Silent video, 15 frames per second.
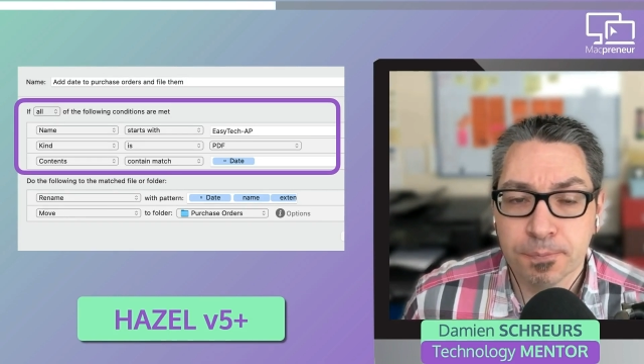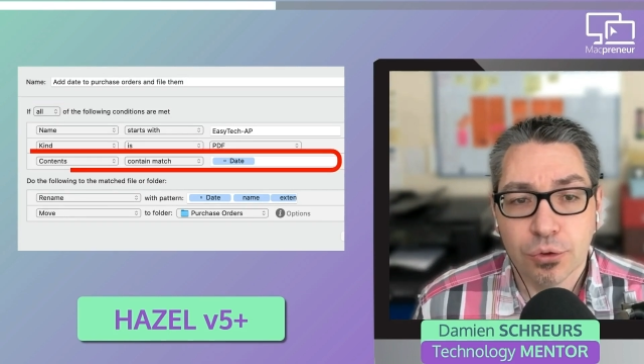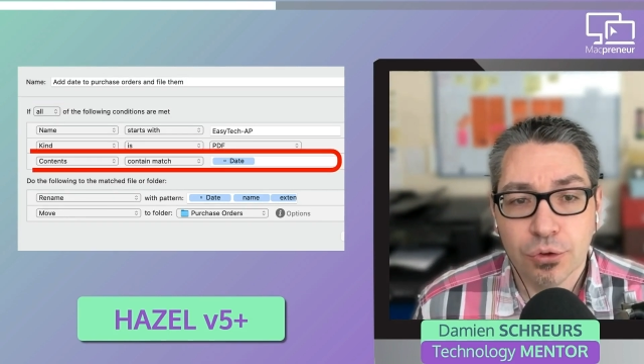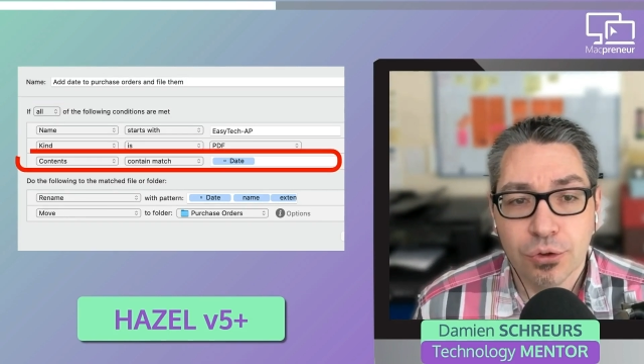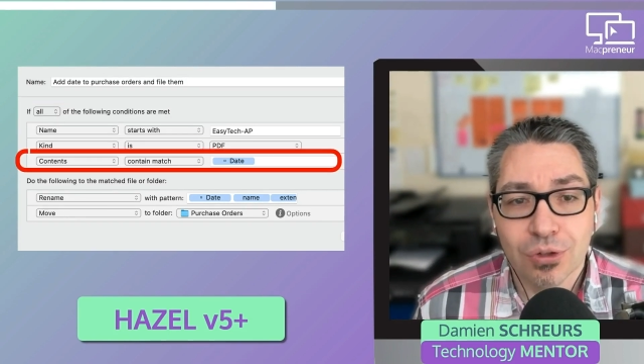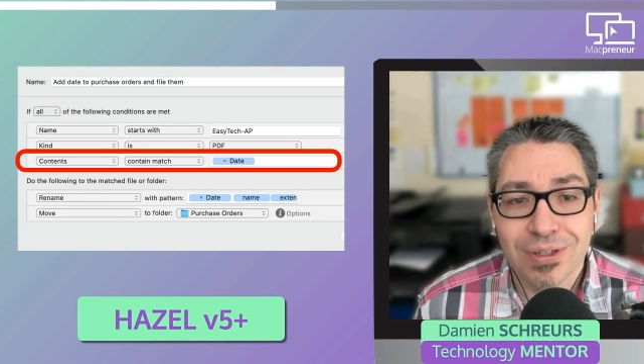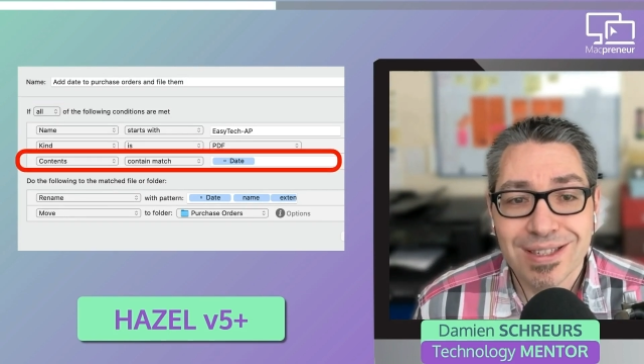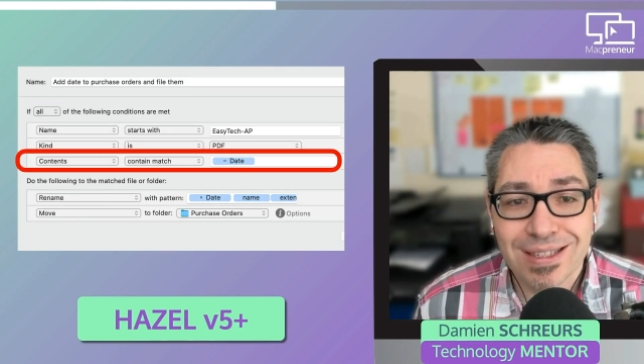
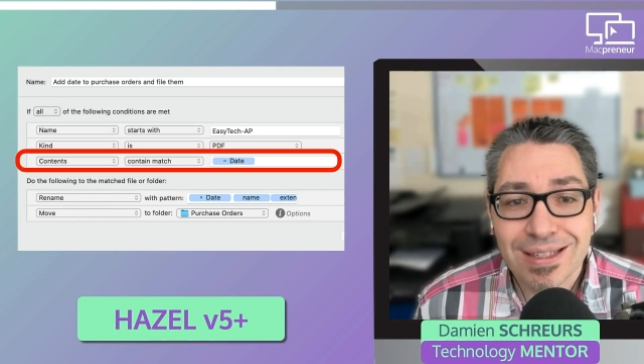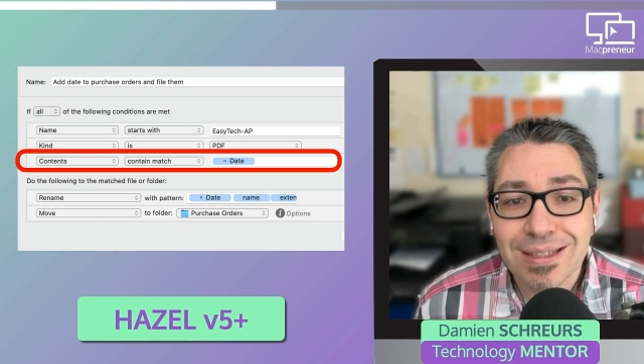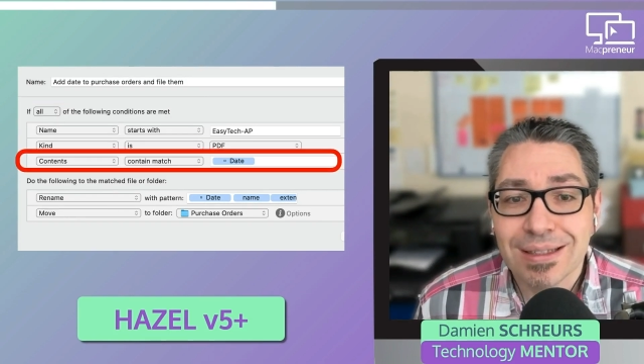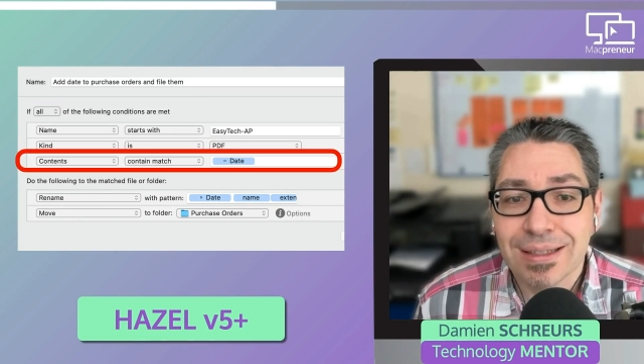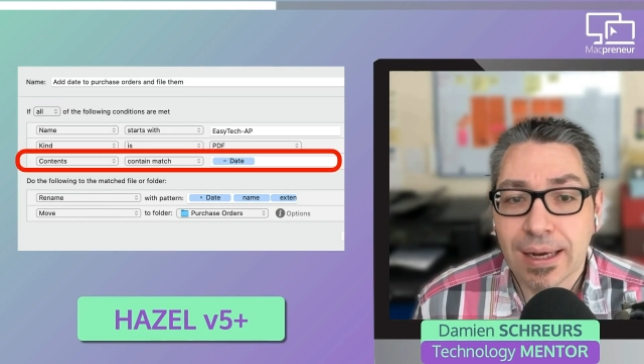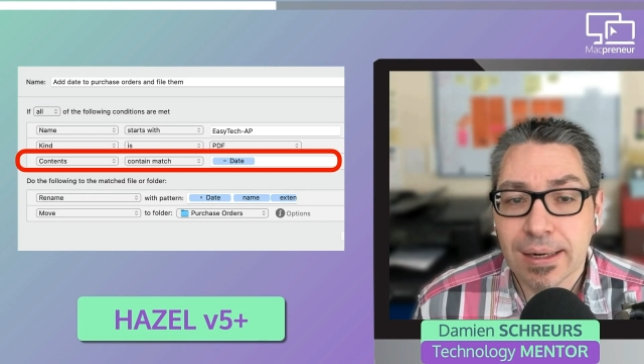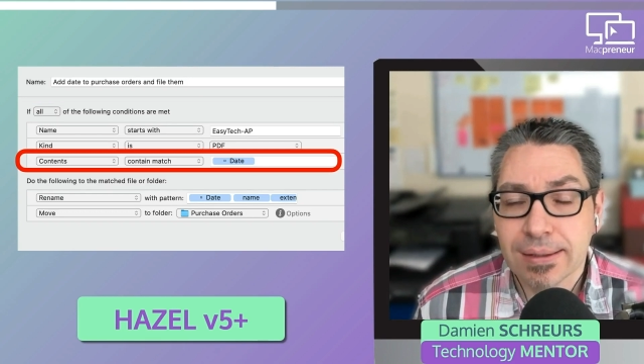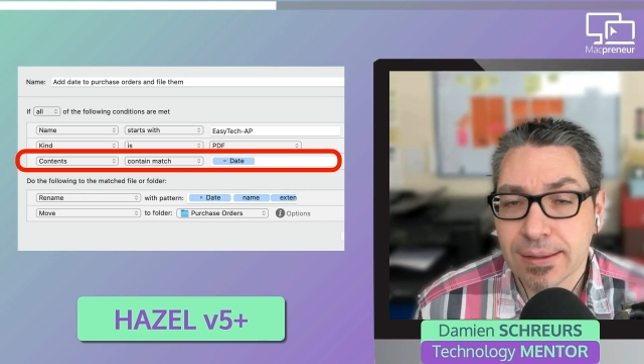The
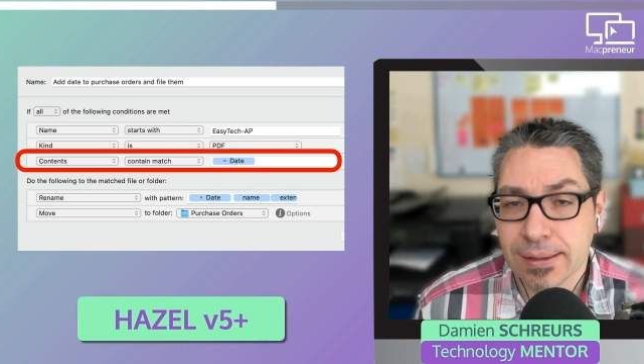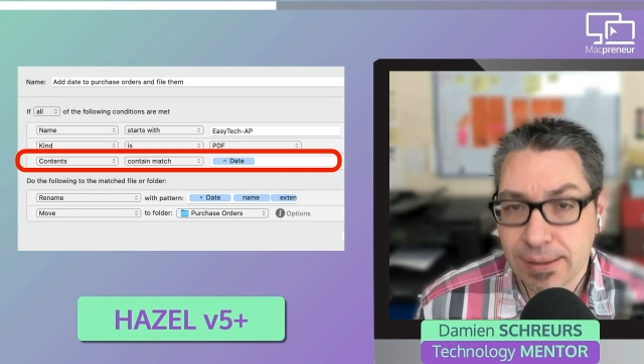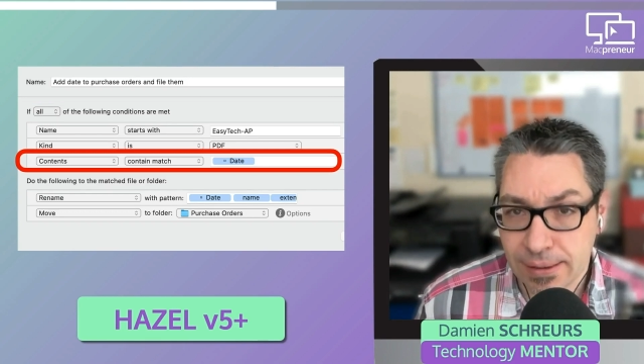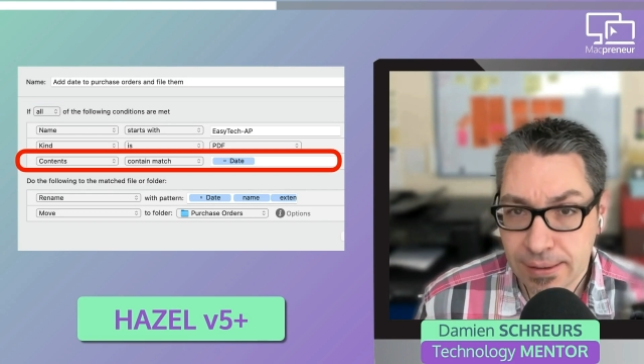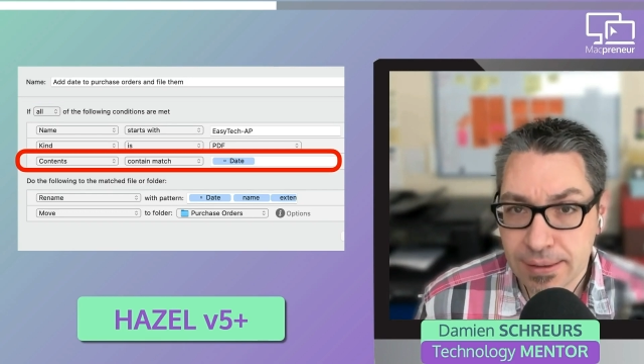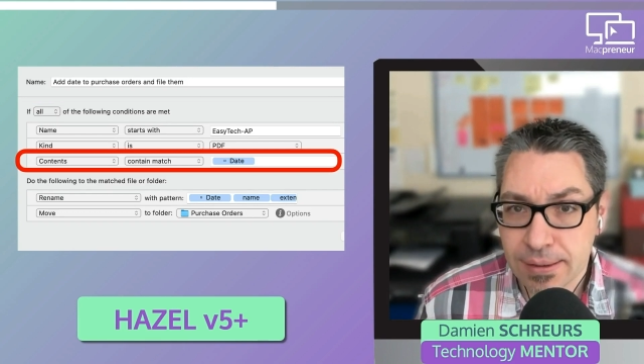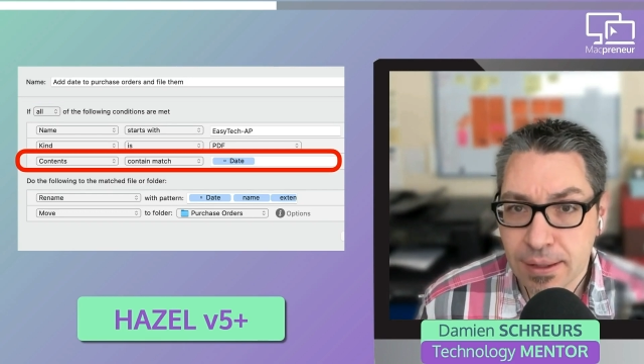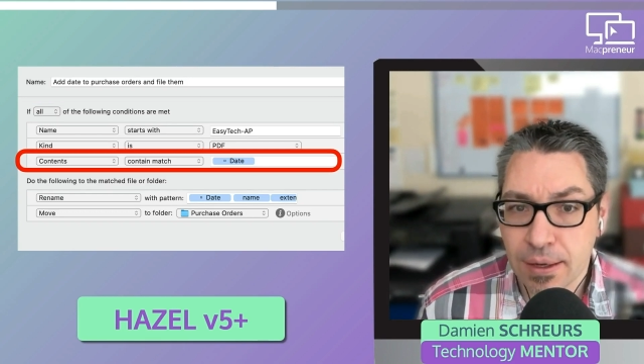syntax
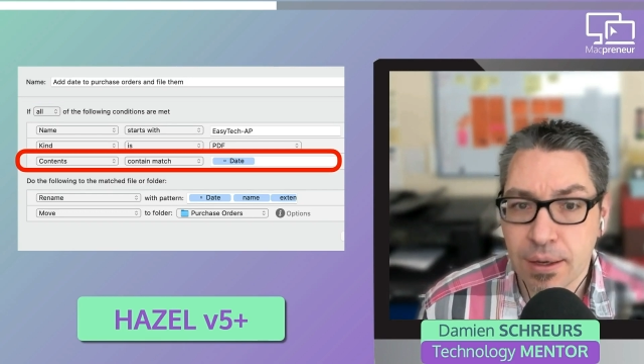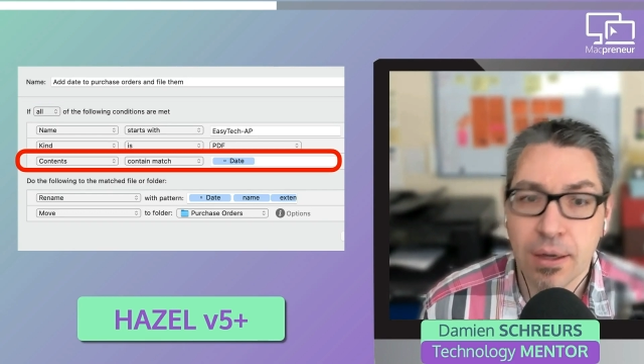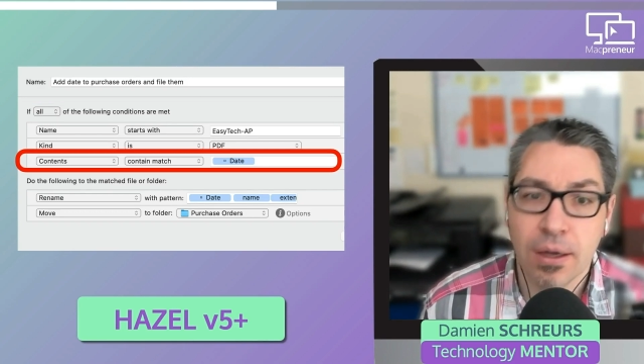is